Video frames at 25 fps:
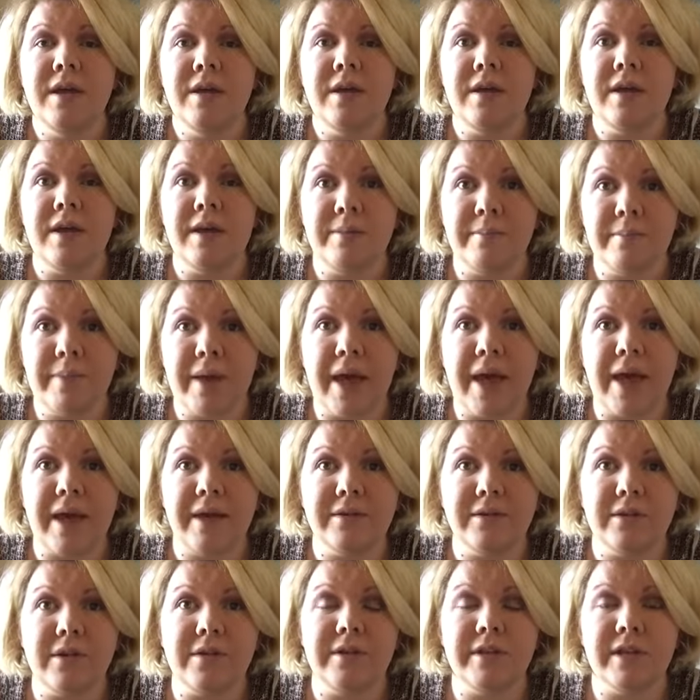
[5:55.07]

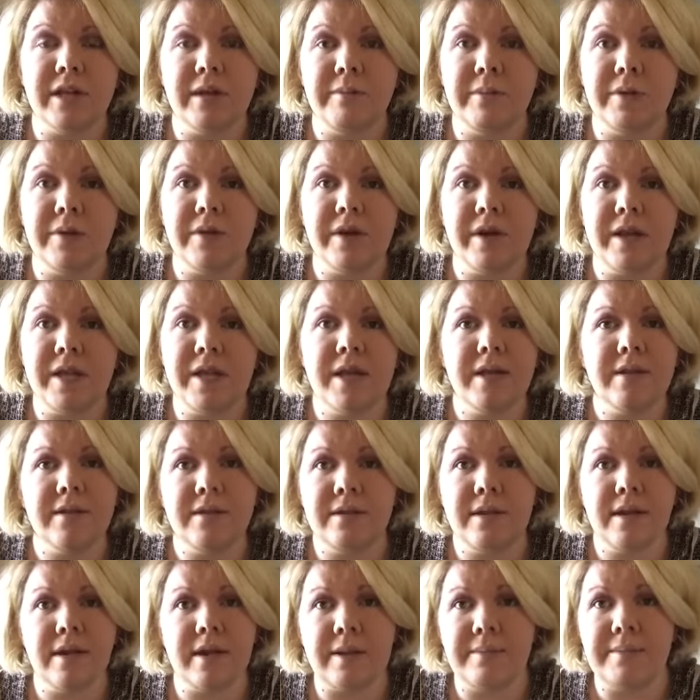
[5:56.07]
impact on the community.
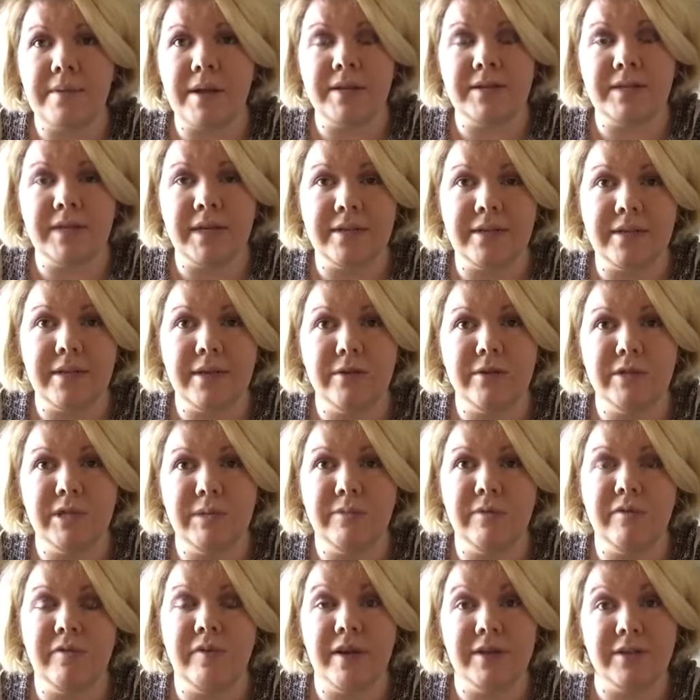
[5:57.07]
And I'm not saying that your
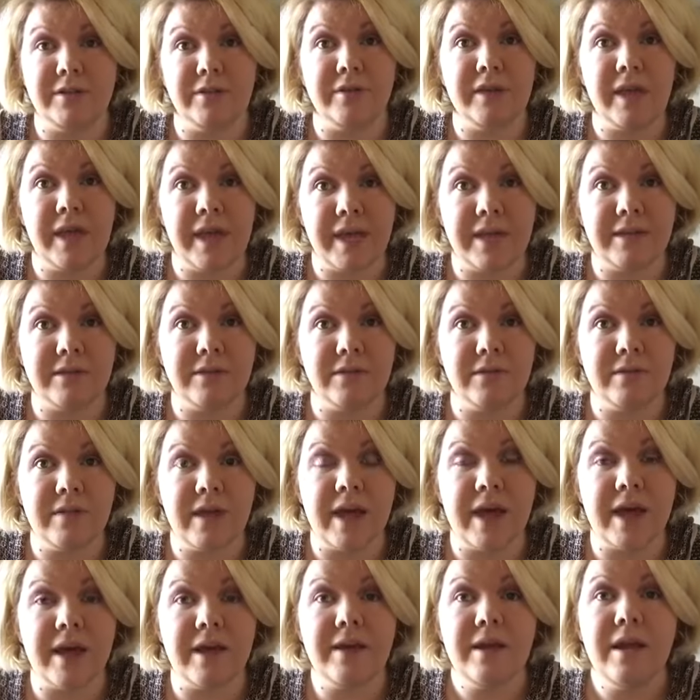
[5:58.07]
supervisor can't do
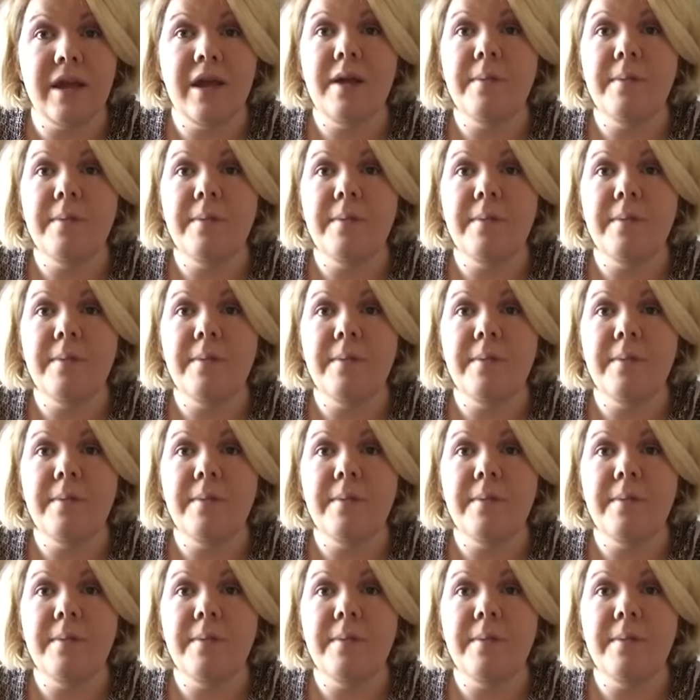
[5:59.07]
that,